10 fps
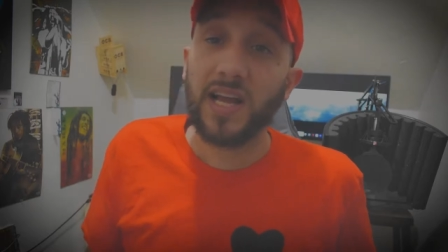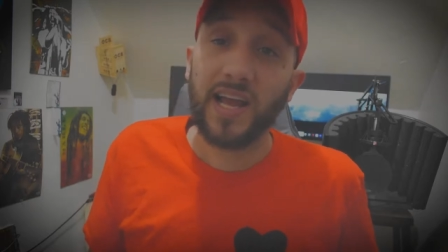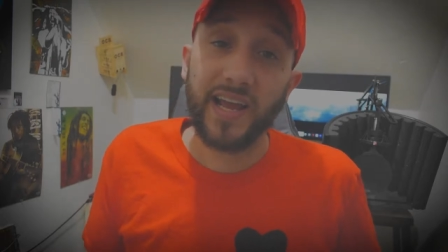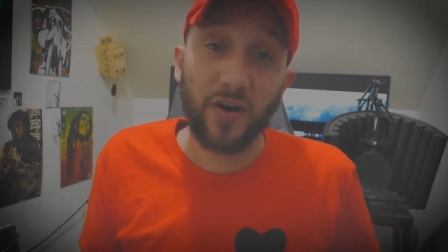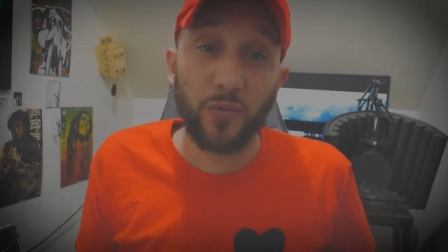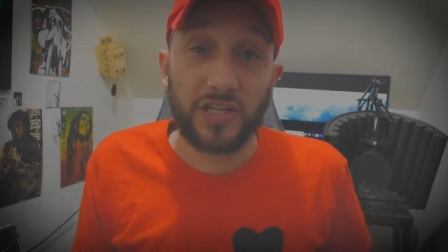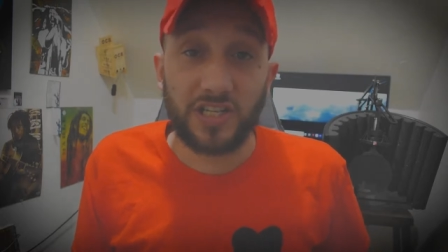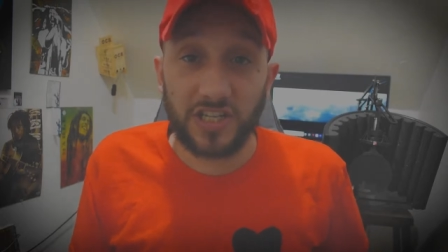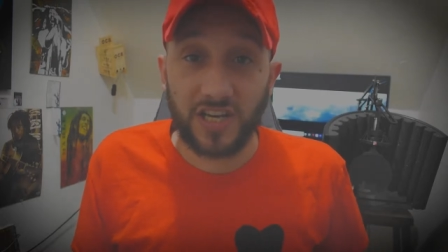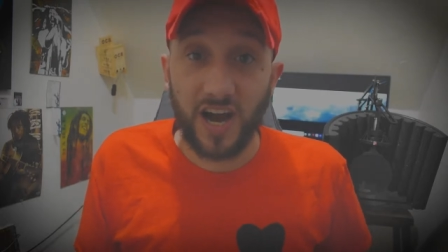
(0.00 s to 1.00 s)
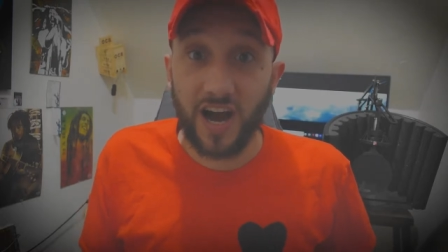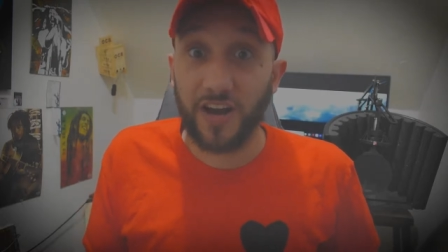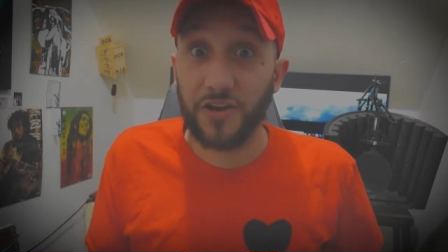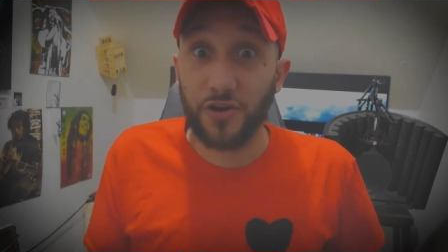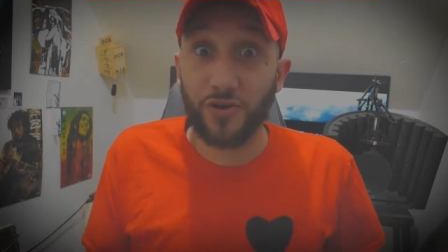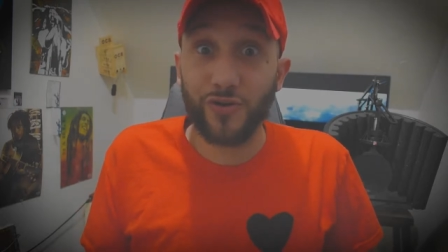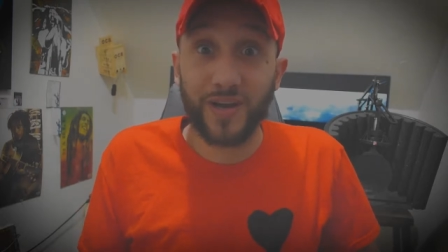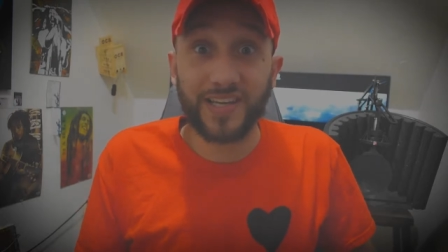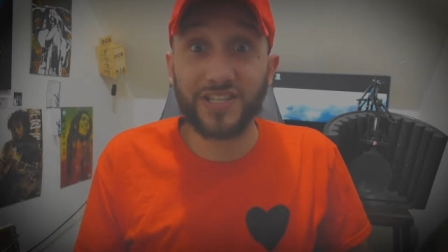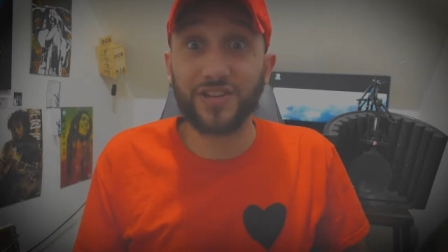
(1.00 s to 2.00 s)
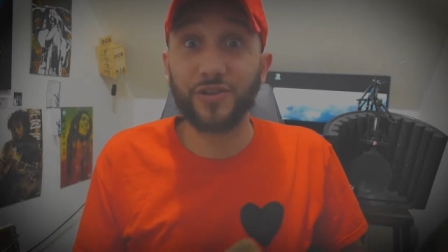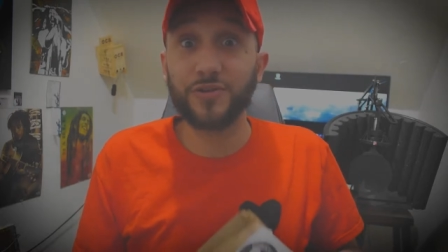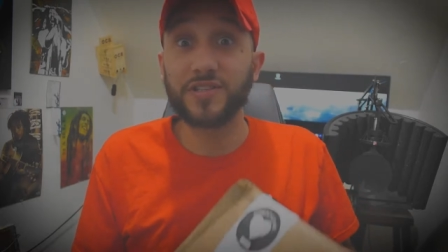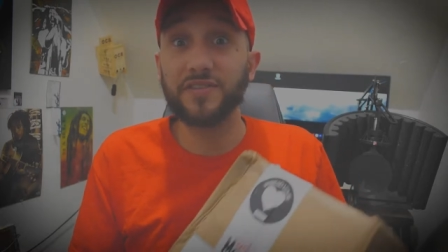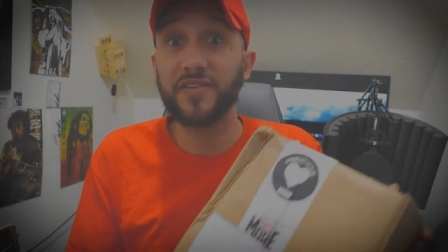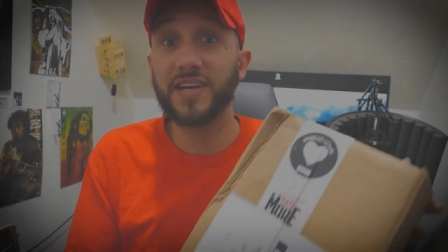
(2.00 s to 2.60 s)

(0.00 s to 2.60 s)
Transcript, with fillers: and we just got a new exclusive